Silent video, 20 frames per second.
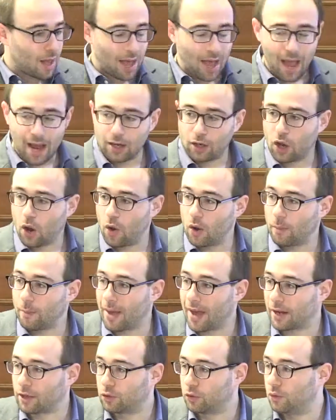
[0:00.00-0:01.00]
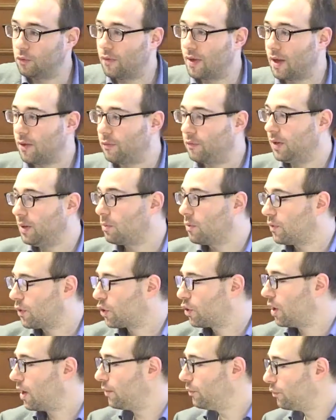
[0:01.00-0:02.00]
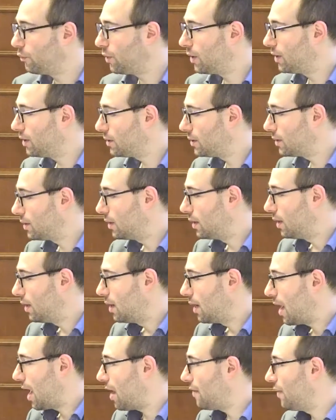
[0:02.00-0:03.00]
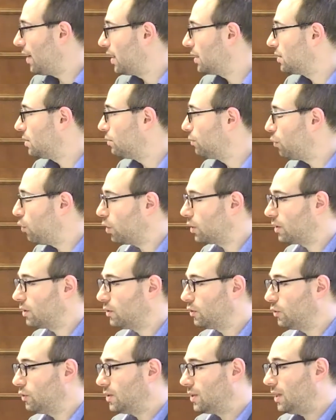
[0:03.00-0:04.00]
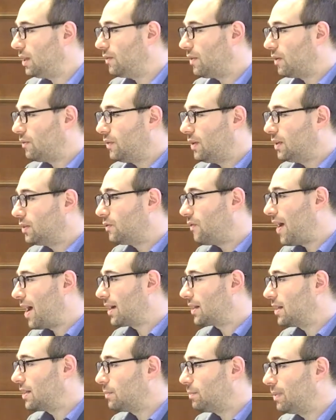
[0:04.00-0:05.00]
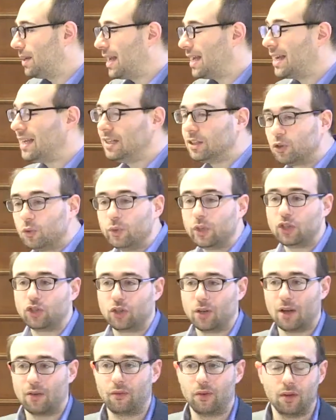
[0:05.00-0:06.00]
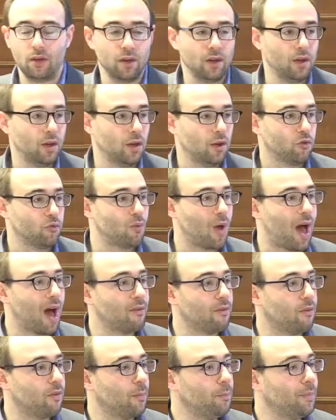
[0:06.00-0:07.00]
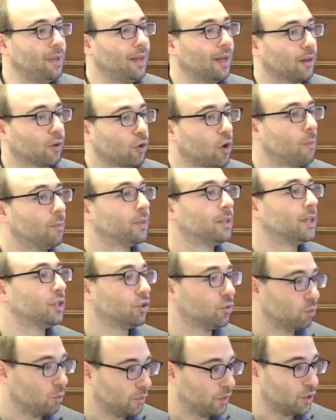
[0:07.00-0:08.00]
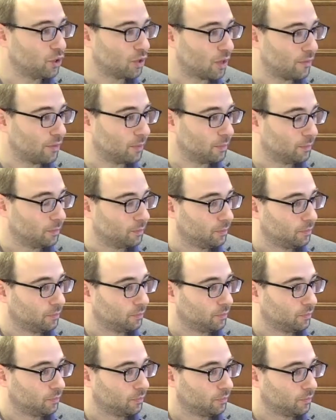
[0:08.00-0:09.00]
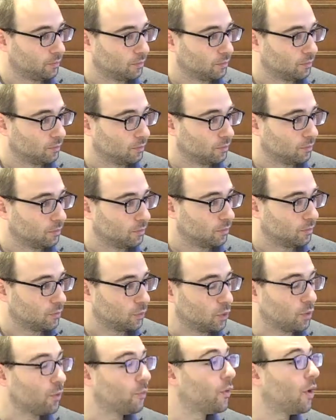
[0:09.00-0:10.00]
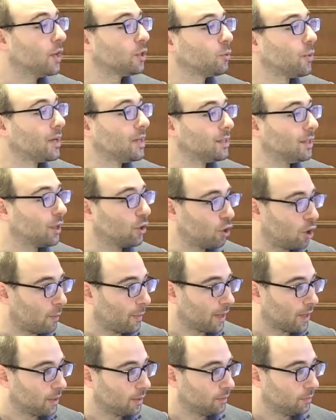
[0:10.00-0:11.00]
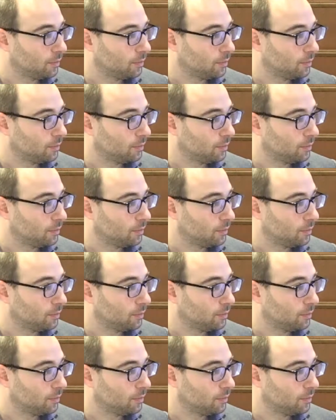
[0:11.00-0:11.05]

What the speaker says: And coming back to the theme of a conference, I think it's important to see that these factors play into each other rather than being in competition with each other. So the first one is economic.